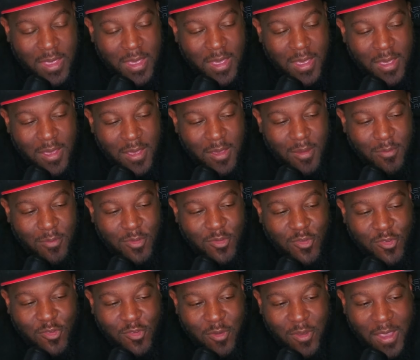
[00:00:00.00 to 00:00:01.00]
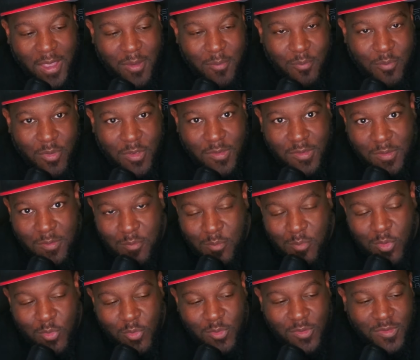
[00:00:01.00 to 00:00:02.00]
Shrek Puss in
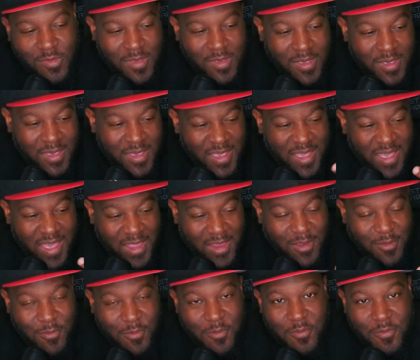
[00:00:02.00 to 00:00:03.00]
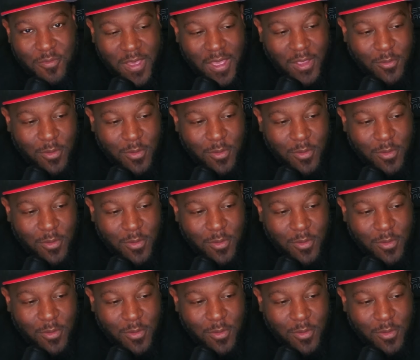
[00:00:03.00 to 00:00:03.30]
Boots kind of effect.